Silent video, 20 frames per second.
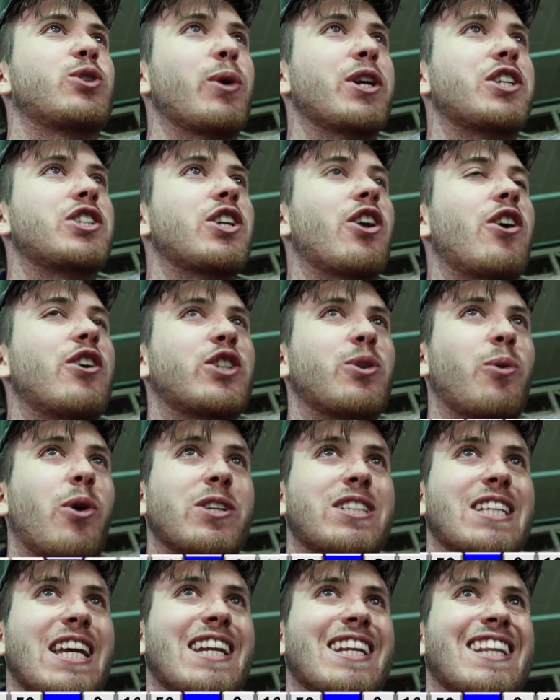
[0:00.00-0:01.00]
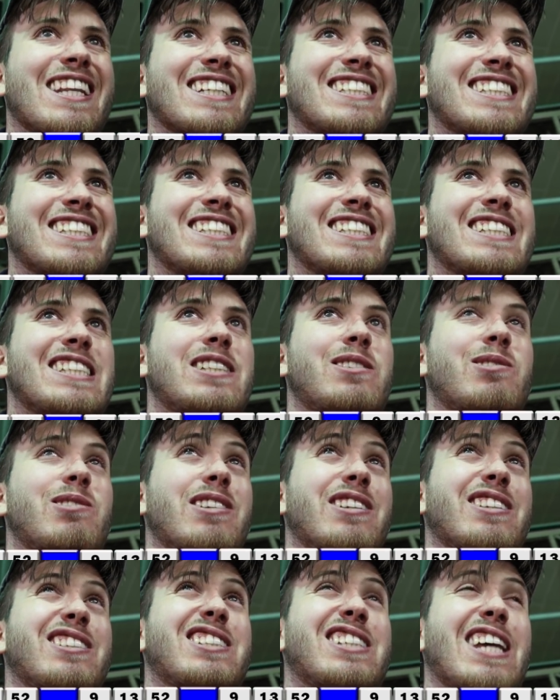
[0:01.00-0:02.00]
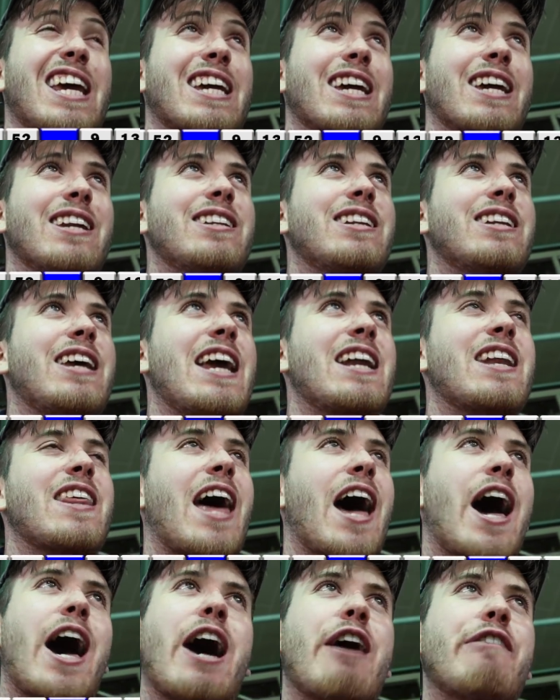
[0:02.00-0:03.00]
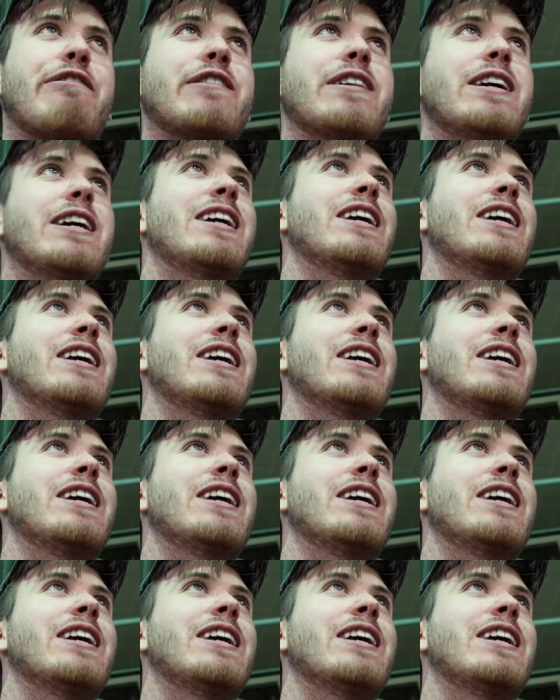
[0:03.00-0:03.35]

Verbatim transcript: Switched it on towards the end of the second, end of the half,